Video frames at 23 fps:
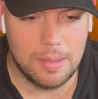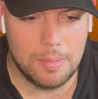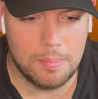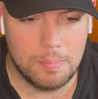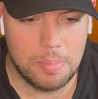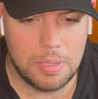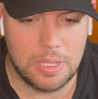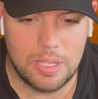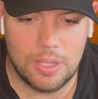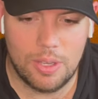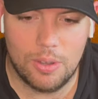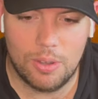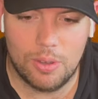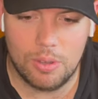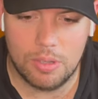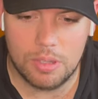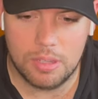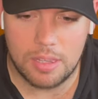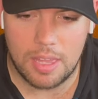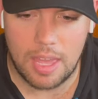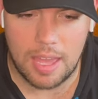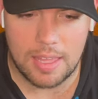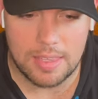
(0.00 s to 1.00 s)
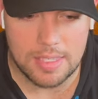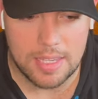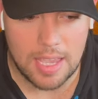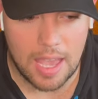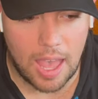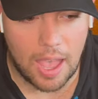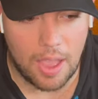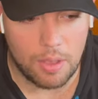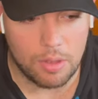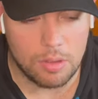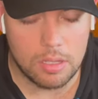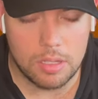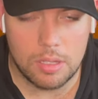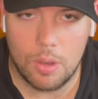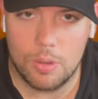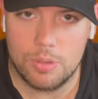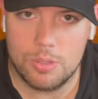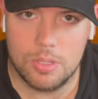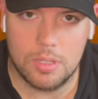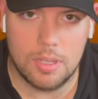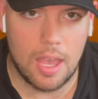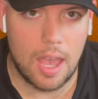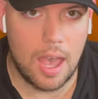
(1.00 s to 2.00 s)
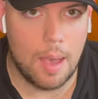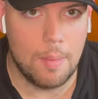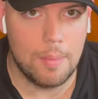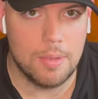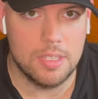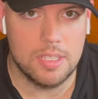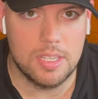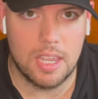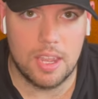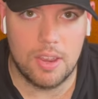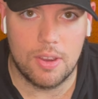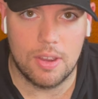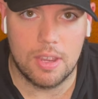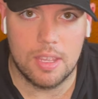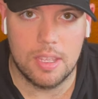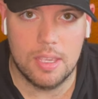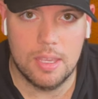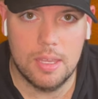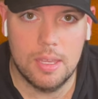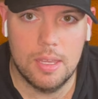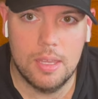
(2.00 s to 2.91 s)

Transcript: political satire, social commentary,